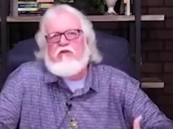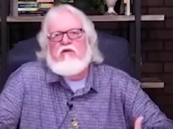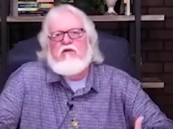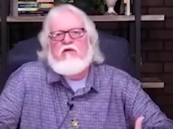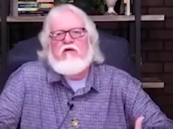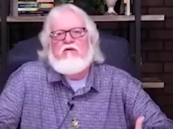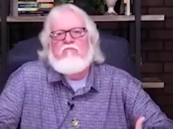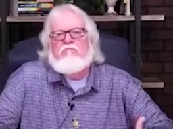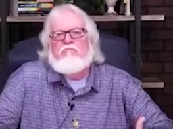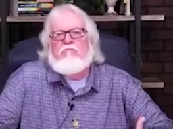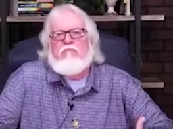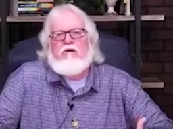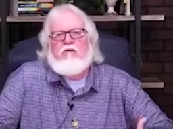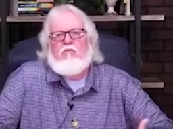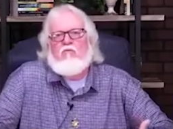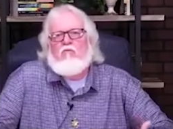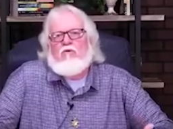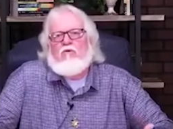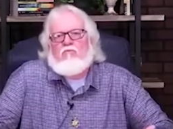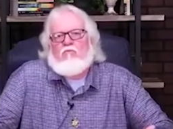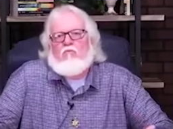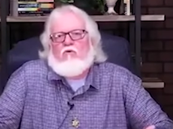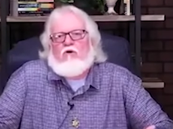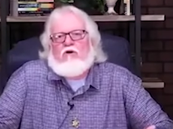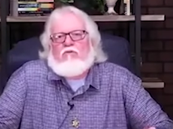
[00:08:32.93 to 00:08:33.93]

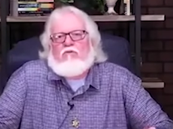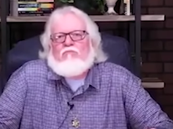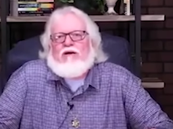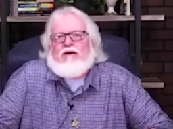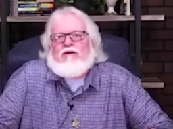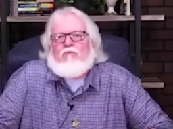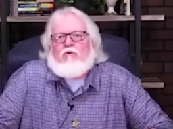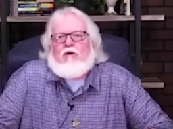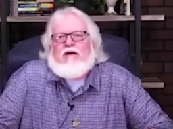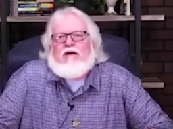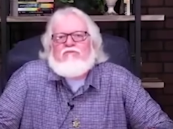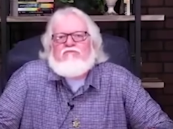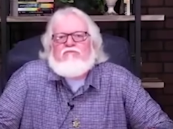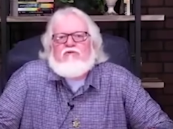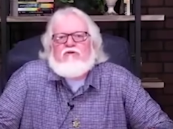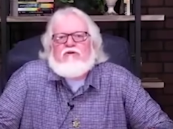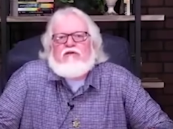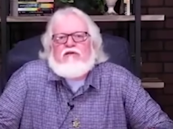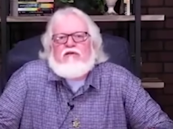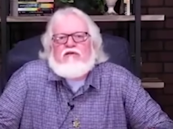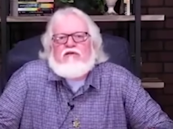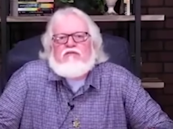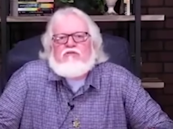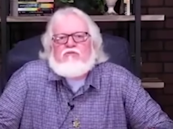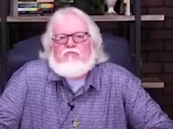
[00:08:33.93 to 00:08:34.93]
one of my wife or
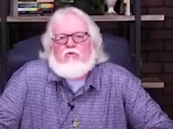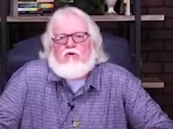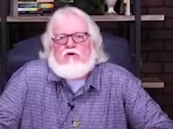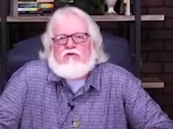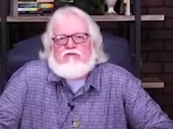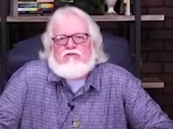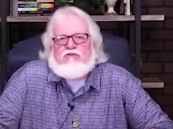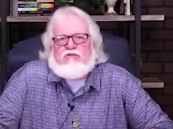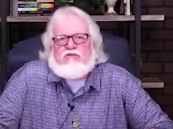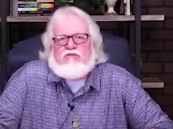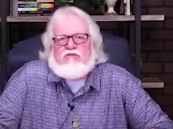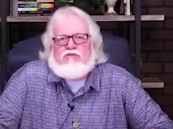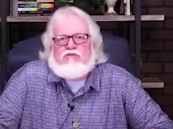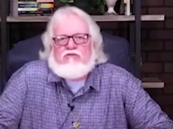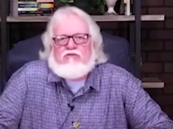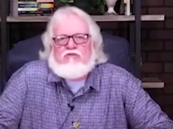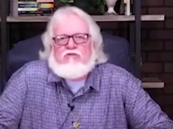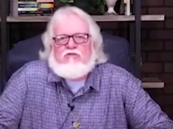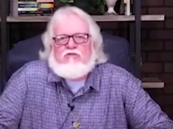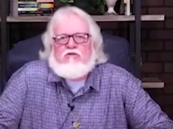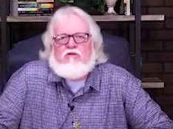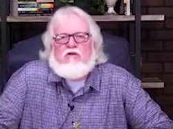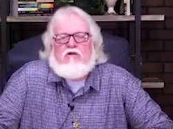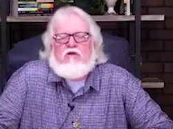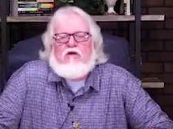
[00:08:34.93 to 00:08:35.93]
kids watches
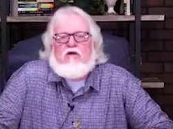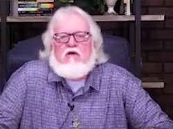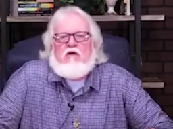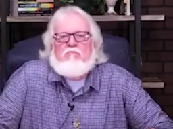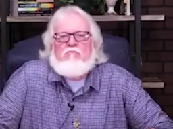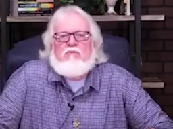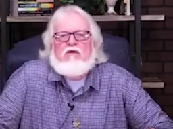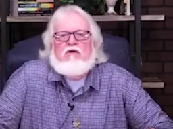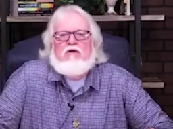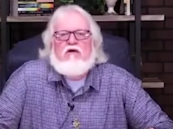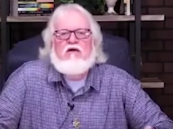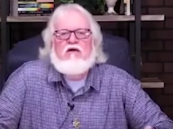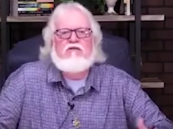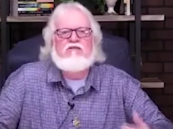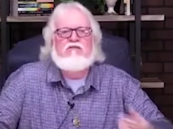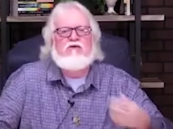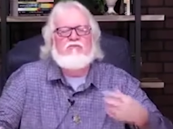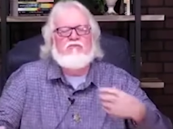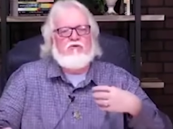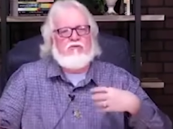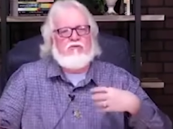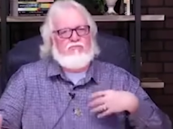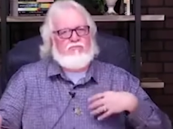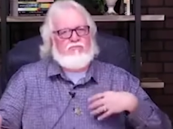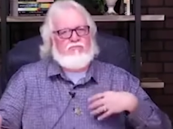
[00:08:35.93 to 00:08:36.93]
because it
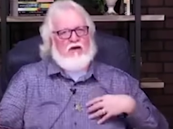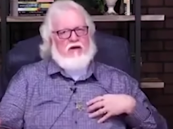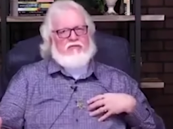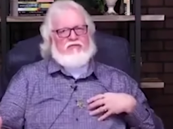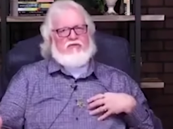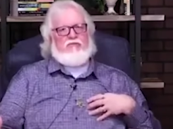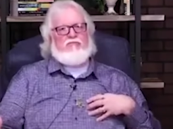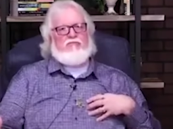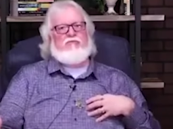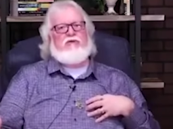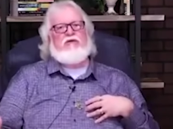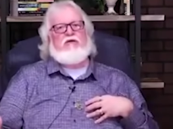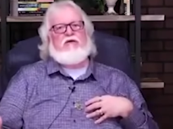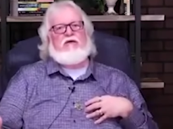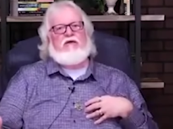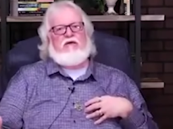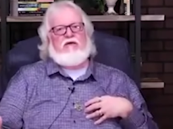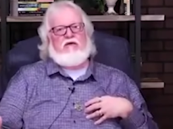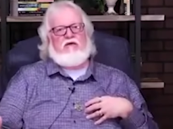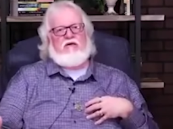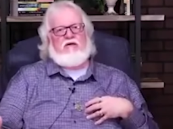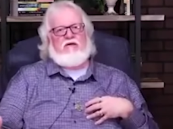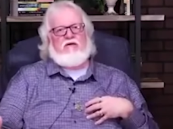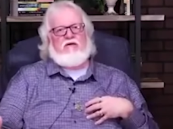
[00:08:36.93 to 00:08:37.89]
would bother me.